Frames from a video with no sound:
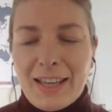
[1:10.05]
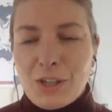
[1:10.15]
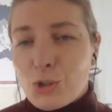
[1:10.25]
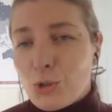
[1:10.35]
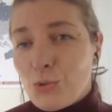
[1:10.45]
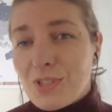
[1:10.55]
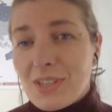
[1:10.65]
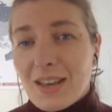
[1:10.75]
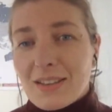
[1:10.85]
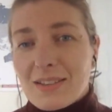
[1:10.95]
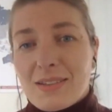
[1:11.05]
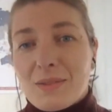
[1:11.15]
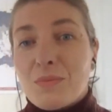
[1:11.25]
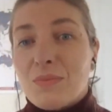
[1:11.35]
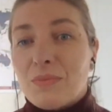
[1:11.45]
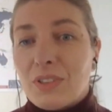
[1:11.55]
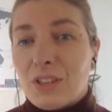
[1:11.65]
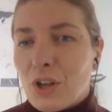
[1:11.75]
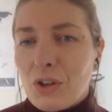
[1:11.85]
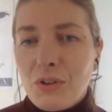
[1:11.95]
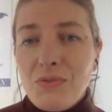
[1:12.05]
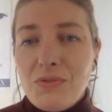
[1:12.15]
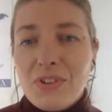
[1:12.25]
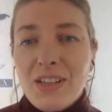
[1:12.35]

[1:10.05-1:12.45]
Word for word: enthusiasm, love,